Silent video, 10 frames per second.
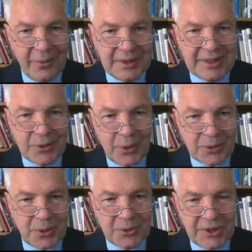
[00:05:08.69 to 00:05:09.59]
which is
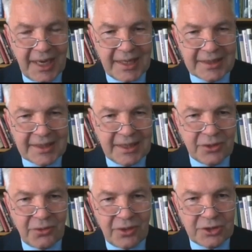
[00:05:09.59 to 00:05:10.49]
also challenging
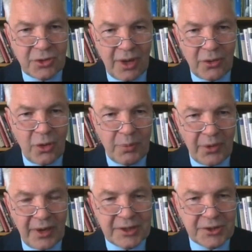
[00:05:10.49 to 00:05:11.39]
the regional
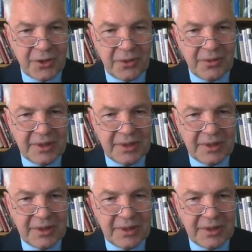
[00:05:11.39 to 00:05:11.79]
cooperation.